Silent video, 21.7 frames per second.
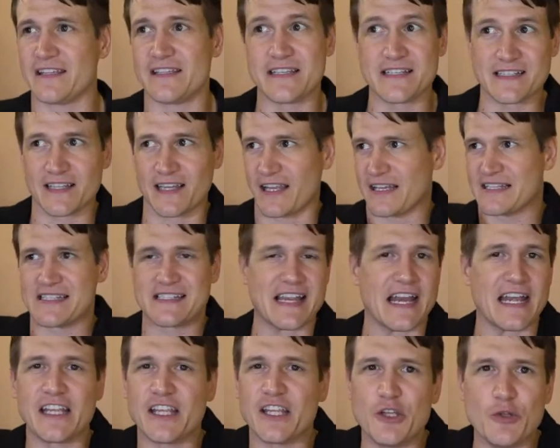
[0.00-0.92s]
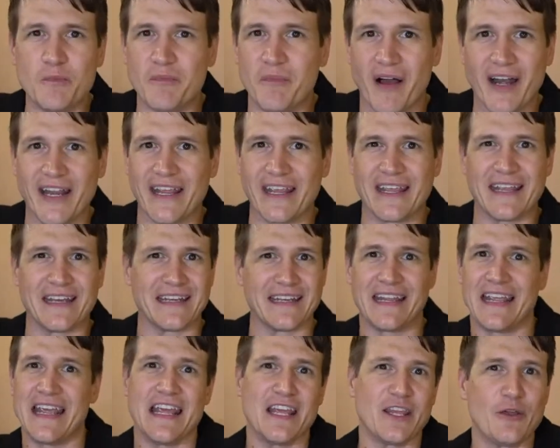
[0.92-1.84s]
he's like sending you money
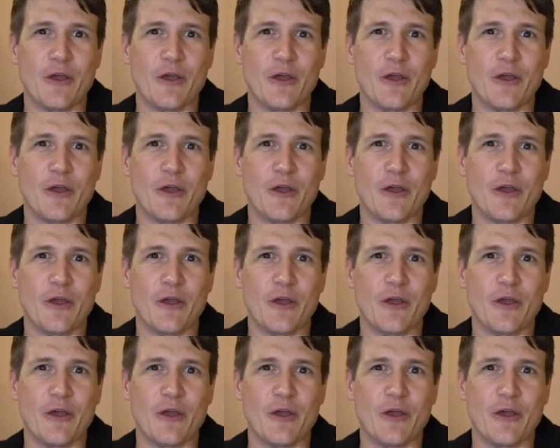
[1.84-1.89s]
and